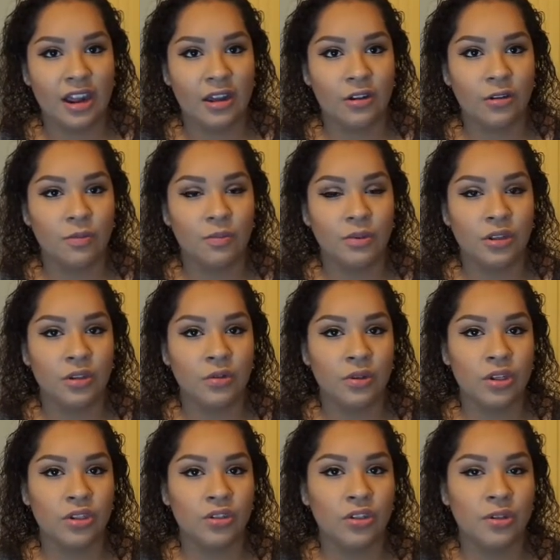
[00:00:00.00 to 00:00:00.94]
I hope you
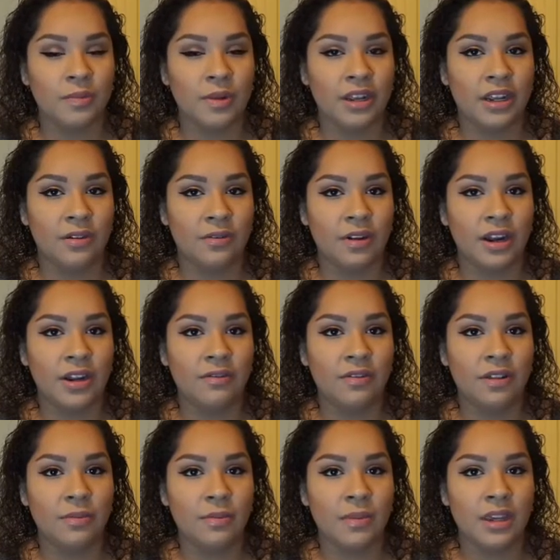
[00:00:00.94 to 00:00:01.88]
enjoyed my get ready
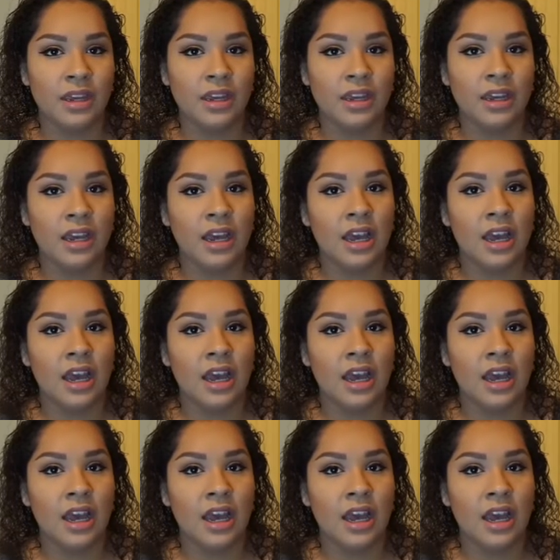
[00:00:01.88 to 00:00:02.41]
with me.